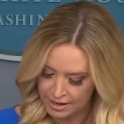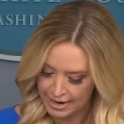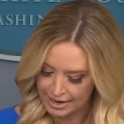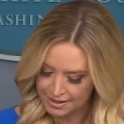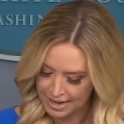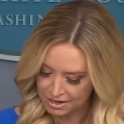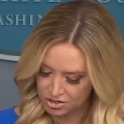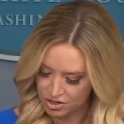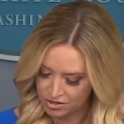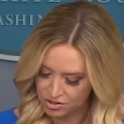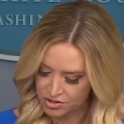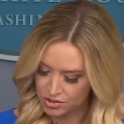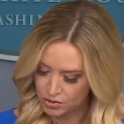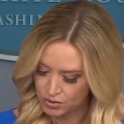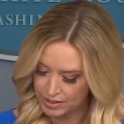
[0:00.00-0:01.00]
and that
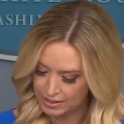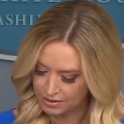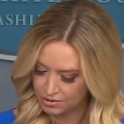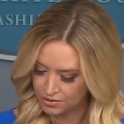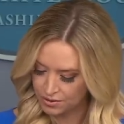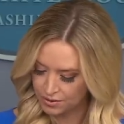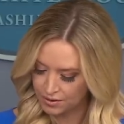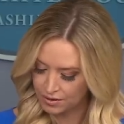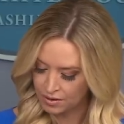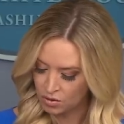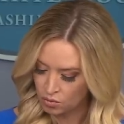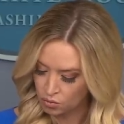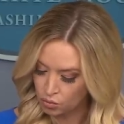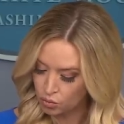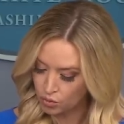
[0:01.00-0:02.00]
judge's duty under the
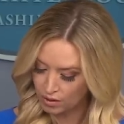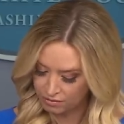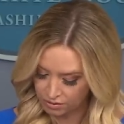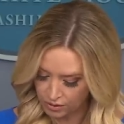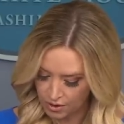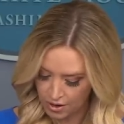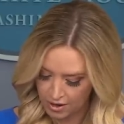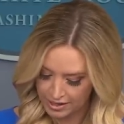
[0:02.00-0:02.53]
rule of law.